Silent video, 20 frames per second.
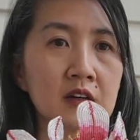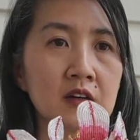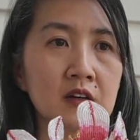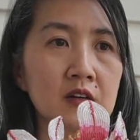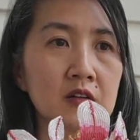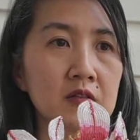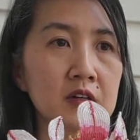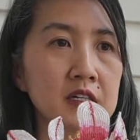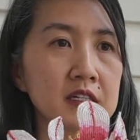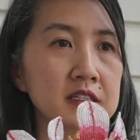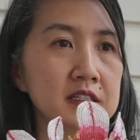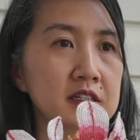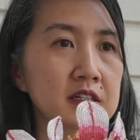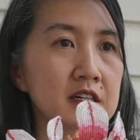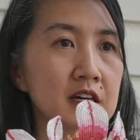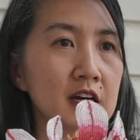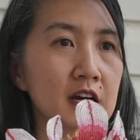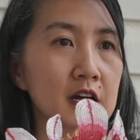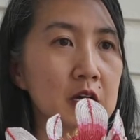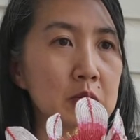All right,
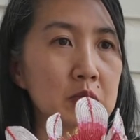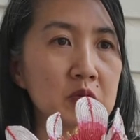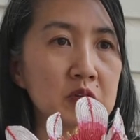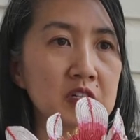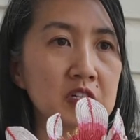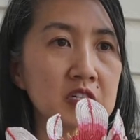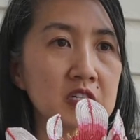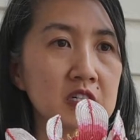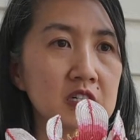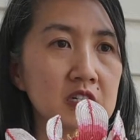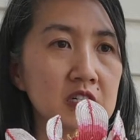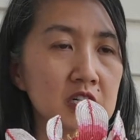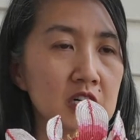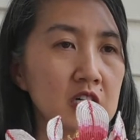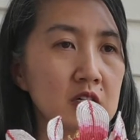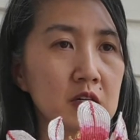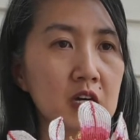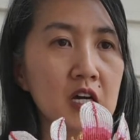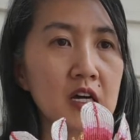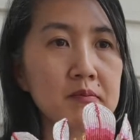
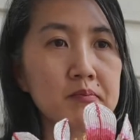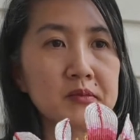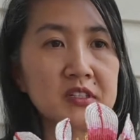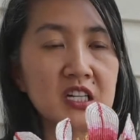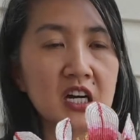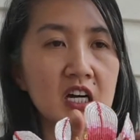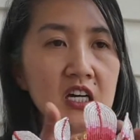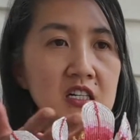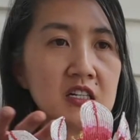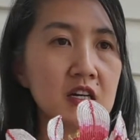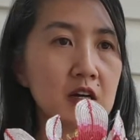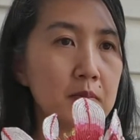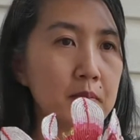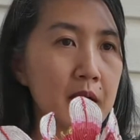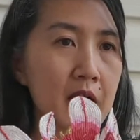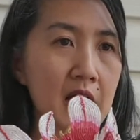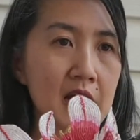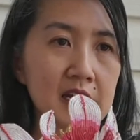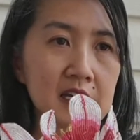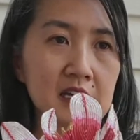I'm done
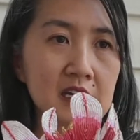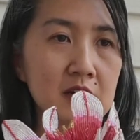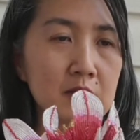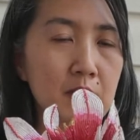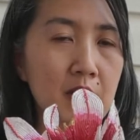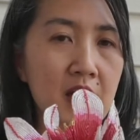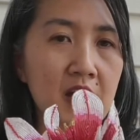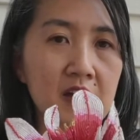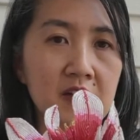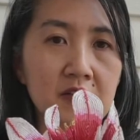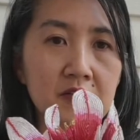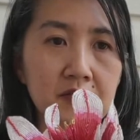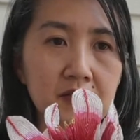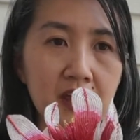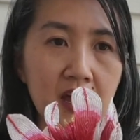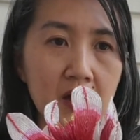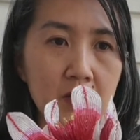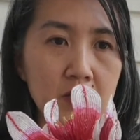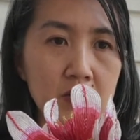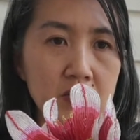potting my
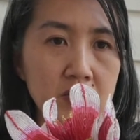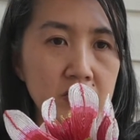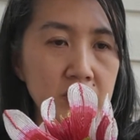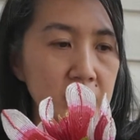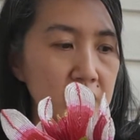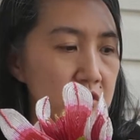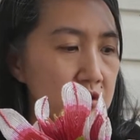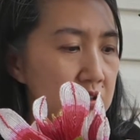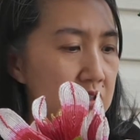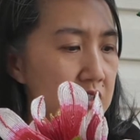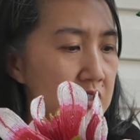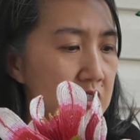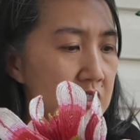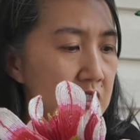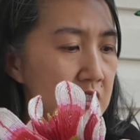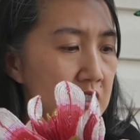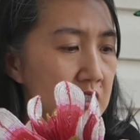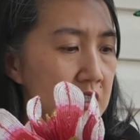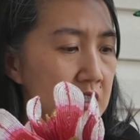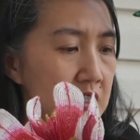flowers,
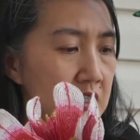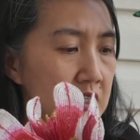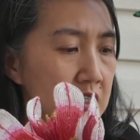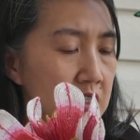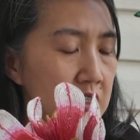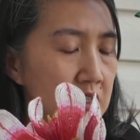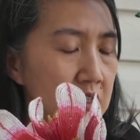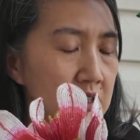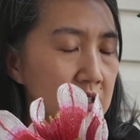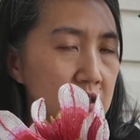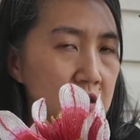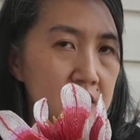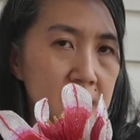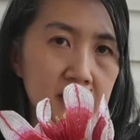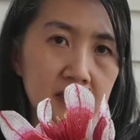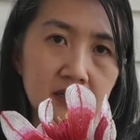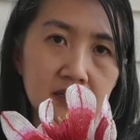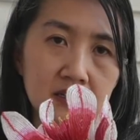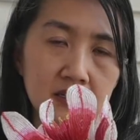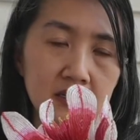
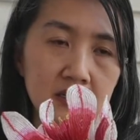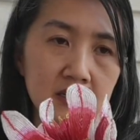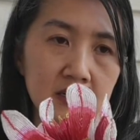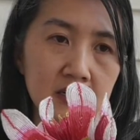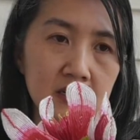and